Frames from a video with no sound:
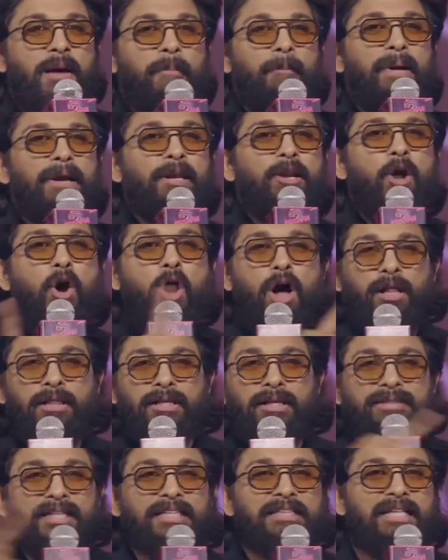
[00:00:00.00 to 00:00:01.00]
but in all
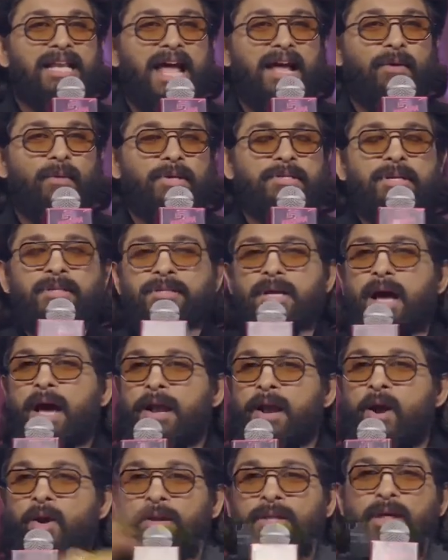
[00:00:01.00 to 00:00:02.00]
the 6 languages
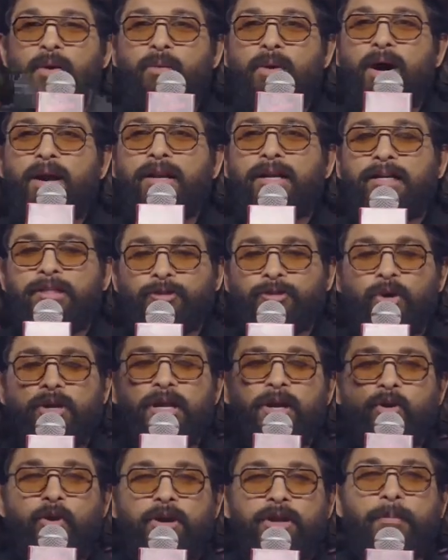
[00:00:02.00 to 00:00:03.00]
around the world, it is
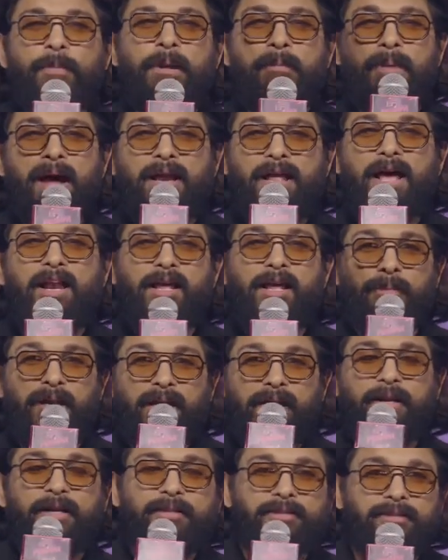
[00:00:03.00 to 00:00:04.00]
only going to be Malayalam
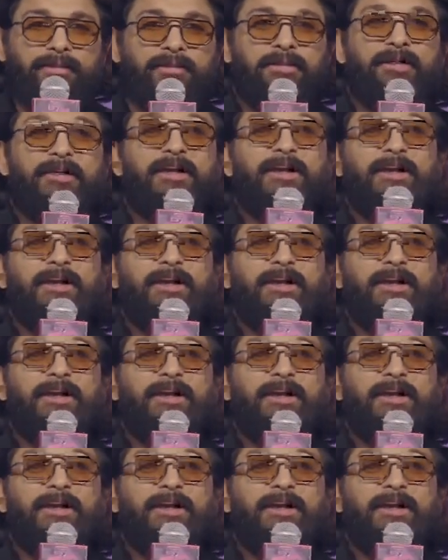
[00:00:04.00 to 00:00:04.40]
lyrics.